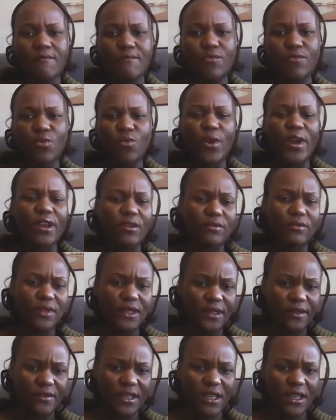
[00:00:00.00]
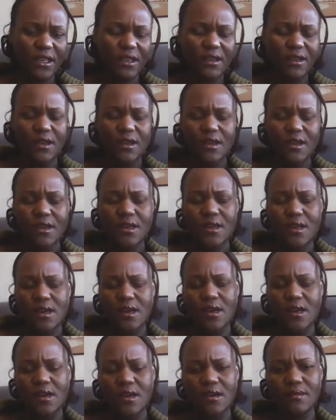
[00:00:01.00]
way of living.
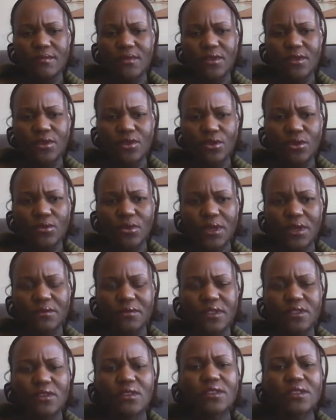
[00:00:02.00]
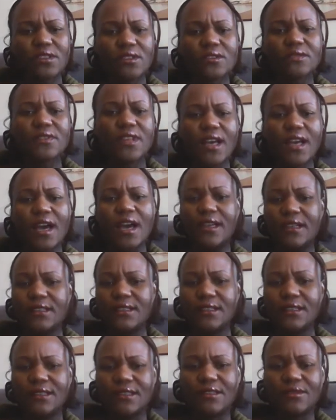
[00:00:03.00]
So what resulted of that
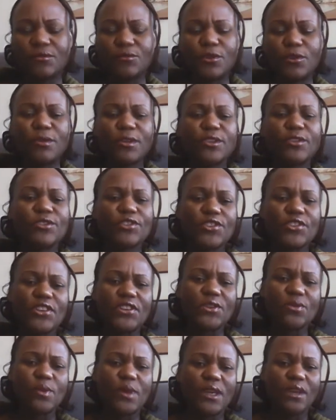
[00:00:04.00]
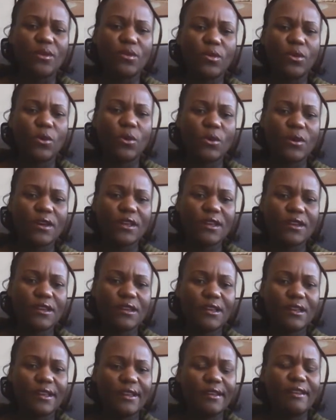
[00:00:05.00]
is Women on Change being born.
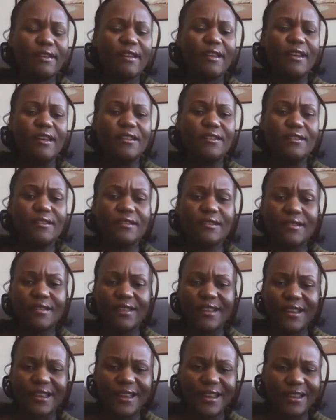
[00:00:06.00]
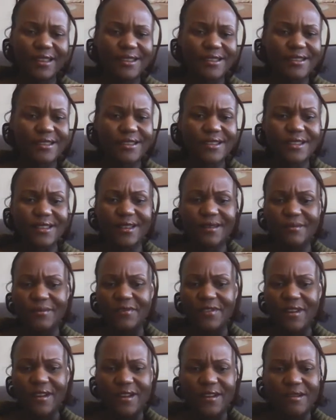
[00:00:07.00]
Again, the idea stemmed
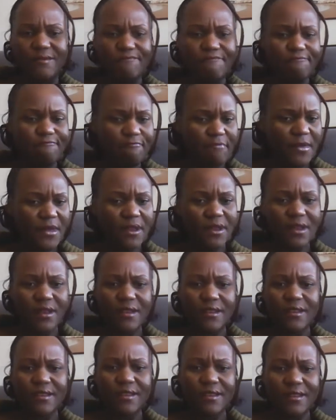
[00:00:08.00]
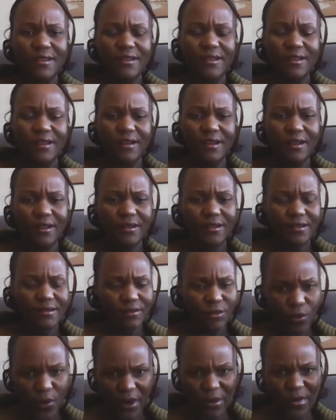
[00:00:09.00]
from
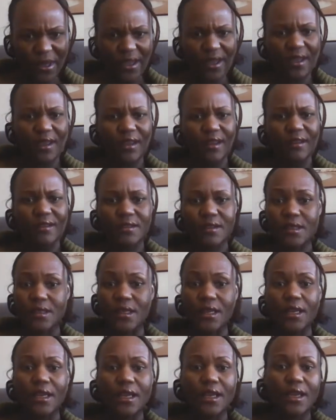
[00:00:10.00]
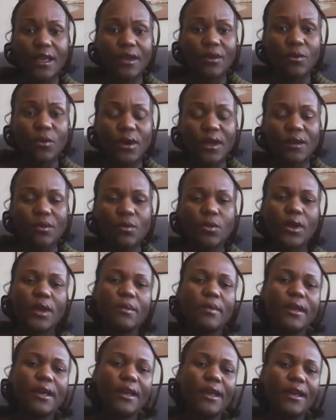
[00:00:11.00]
women seeing what
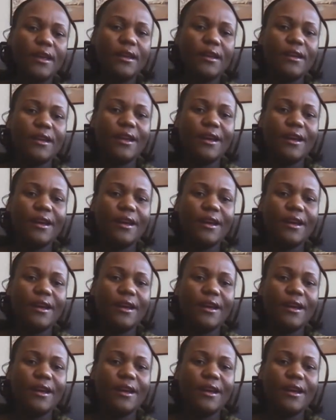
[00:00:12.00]
women